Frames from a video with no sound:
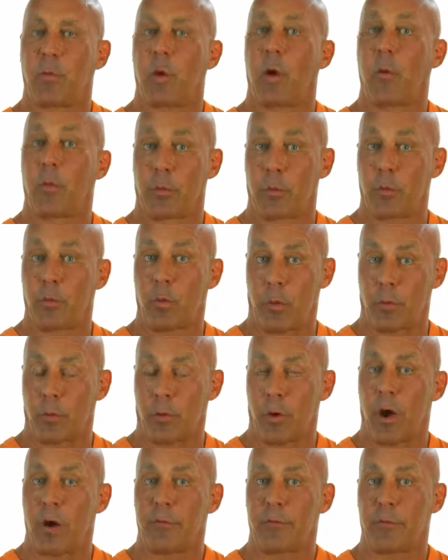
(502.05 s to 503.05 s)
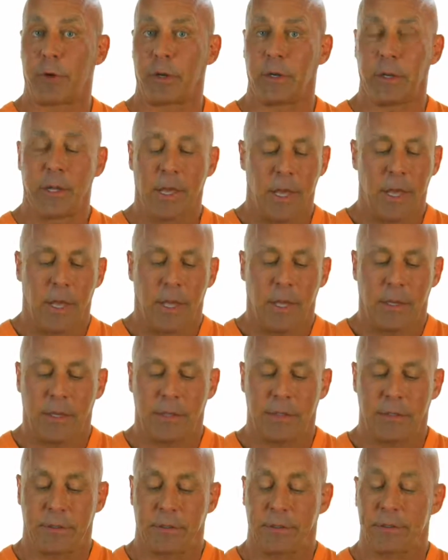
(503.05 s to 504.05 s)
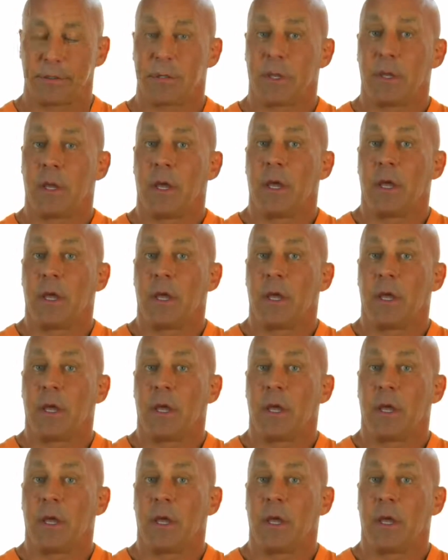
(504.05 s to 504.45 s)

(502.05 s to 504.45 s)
What we're offering is